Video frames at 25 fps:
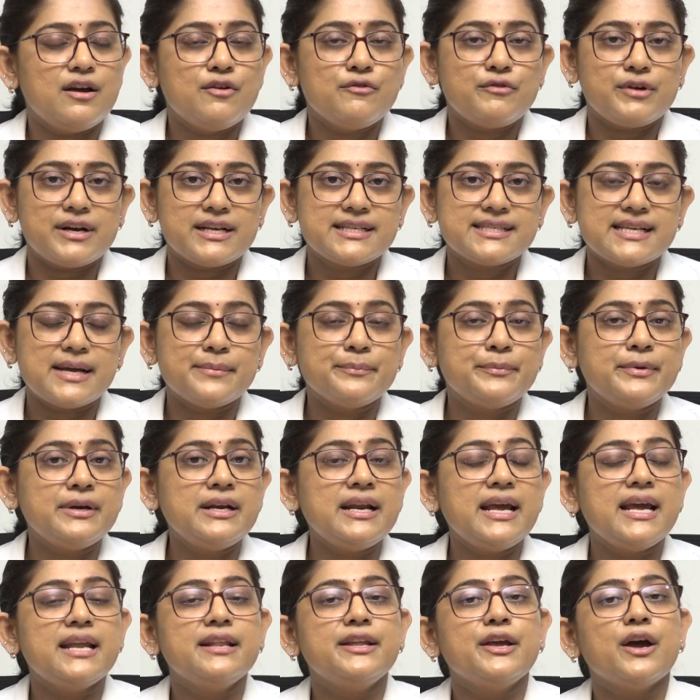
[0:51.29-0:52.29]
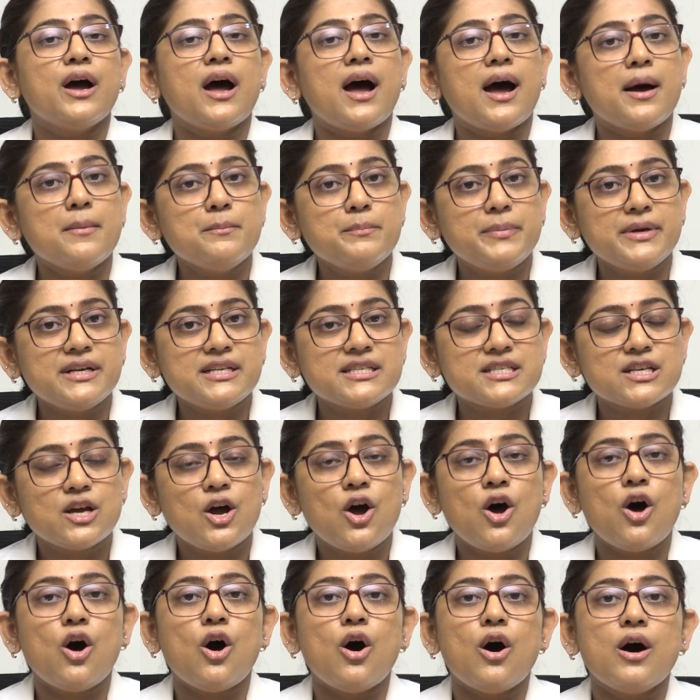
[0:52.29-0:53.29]
For example, in your armpits
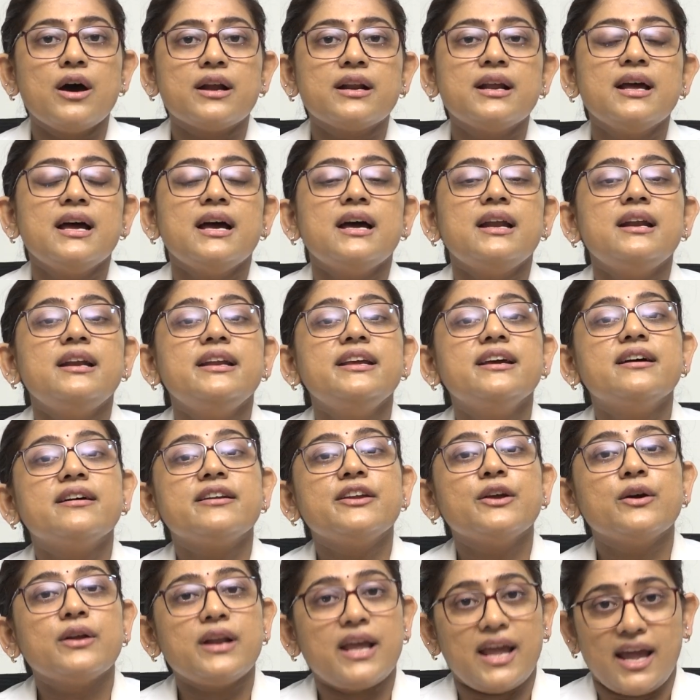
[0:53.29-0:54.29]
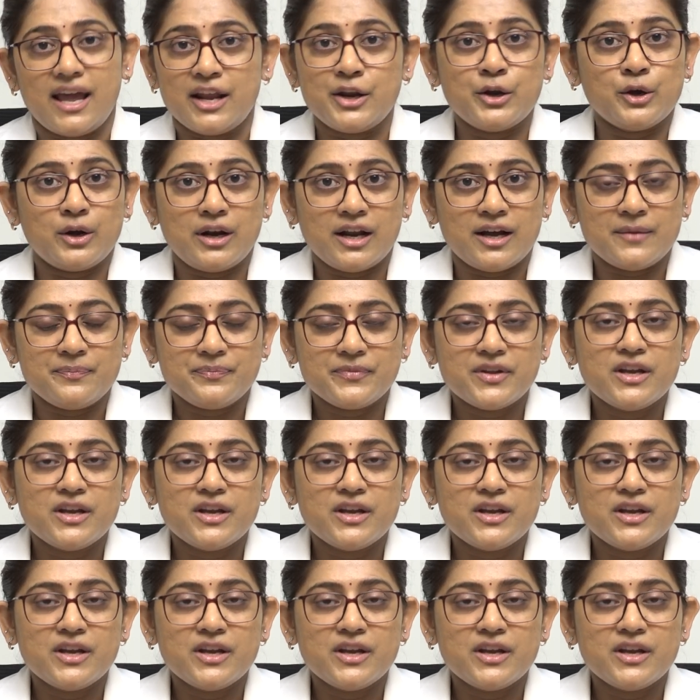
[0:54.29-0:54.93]
or near your areola.